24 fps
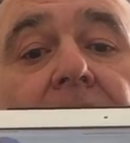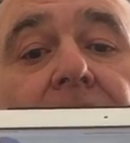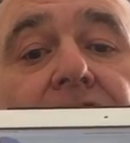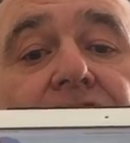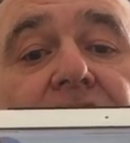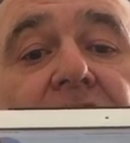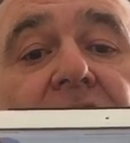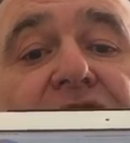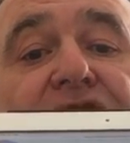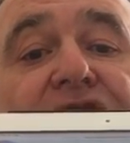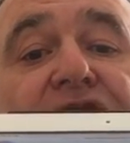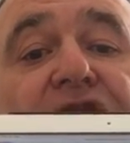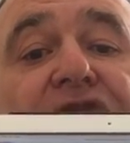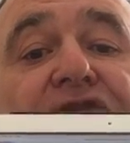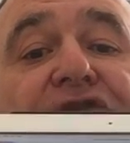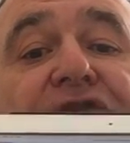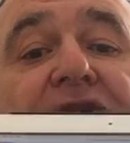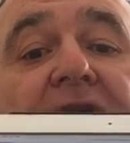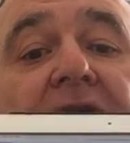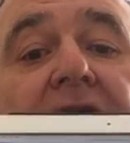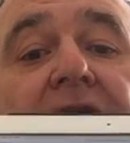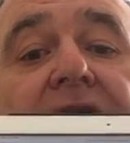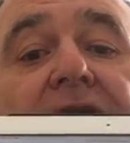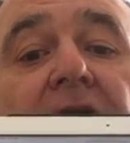Jesus
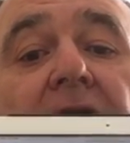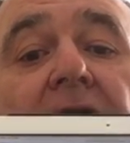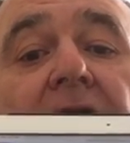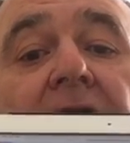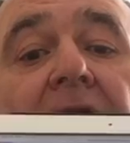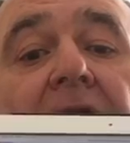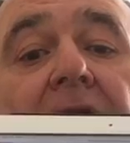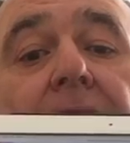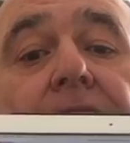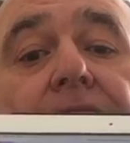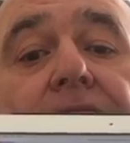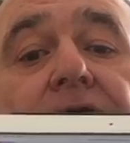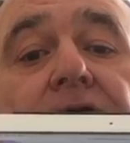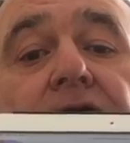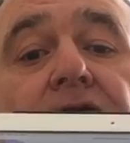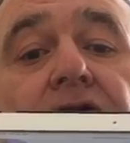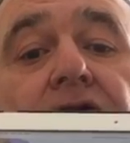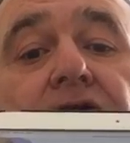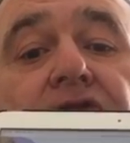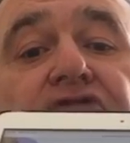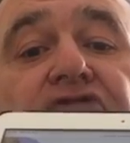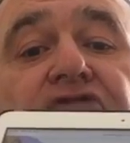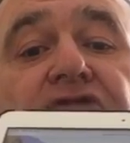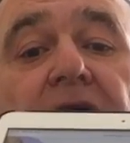said, I am the
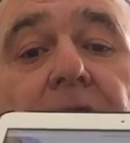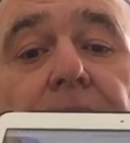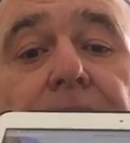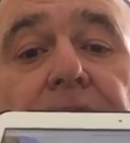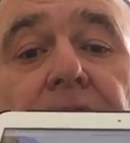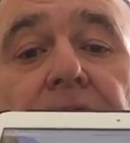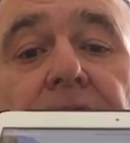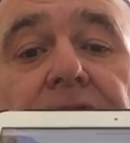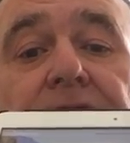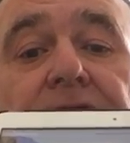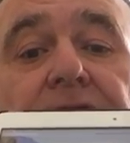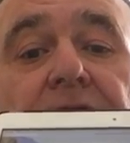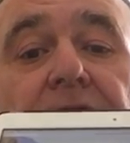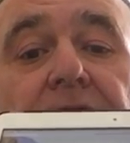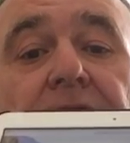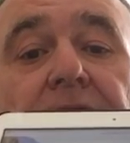good shepherd.